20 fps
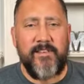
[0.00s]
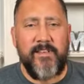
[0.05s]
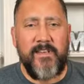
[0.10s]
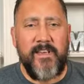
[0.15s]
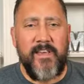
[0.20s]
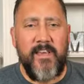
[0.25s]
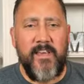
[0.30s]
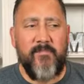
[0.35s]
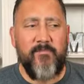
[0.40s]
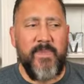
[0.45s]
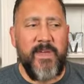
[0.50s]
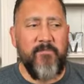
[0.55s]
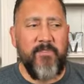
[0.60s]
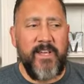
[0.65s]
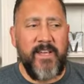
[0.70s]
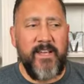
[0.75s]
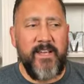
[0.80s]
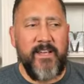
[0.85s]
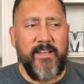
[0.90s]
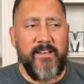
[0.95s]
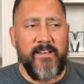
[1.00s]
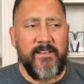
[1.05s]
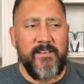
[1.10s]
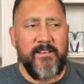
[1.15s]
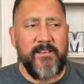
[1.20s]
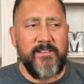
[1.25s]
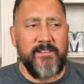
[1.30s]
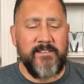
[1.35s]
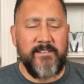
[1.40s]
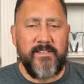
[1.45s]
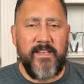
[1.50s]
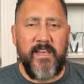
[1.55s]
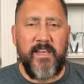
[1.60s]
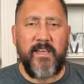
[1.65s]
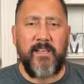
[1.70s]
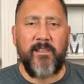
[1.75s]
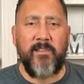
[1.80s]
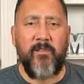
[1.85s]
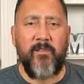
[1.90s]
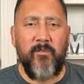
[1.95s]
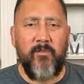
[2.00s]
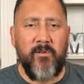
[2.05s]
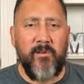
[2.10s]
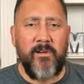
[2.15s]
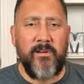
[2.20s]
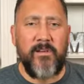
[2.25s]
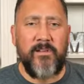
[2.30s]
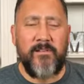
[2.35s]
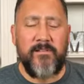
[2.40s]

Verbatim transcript: And may we say, Lord,